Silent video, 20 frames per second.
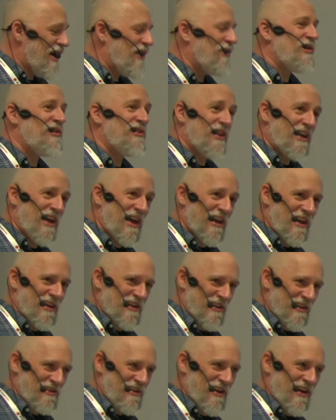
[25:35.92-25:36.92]
there, which again,
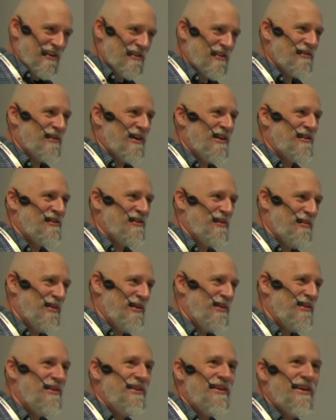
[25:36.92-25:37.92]
in this case, is very
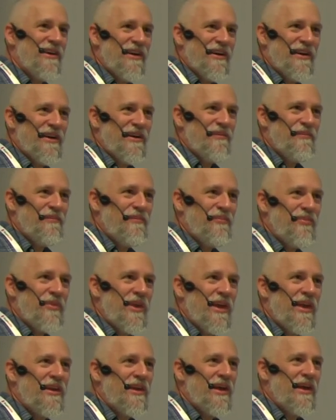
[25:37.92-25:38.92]
simple. Um,
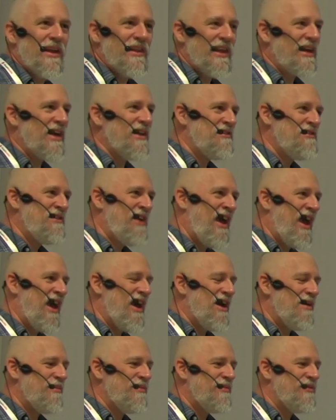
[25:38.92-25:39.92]
in a, like a
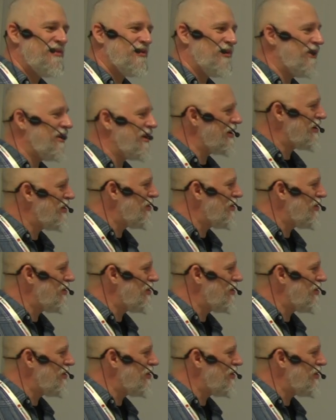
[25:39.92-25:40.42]
tabs or an